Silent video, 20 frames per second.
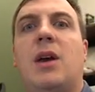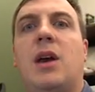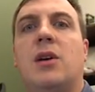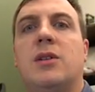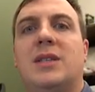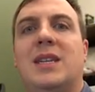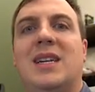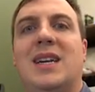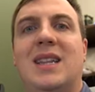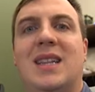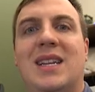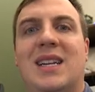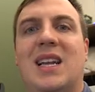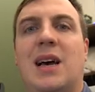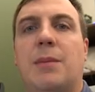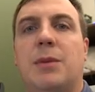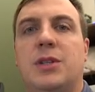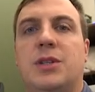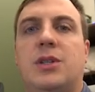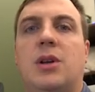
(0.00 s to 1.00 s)
it goes into the
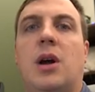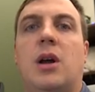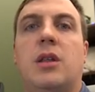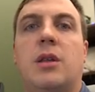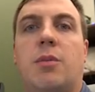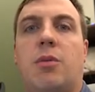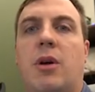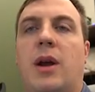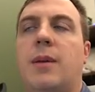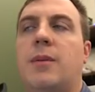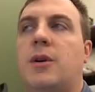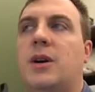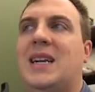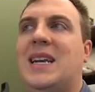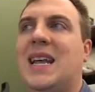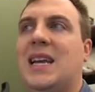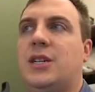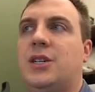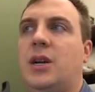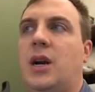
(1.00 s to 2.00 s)
double star, the parameter
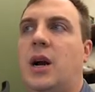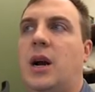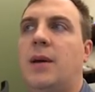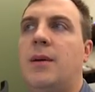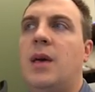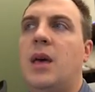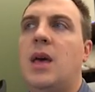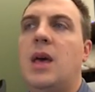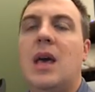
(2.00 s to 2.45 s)
dictionary.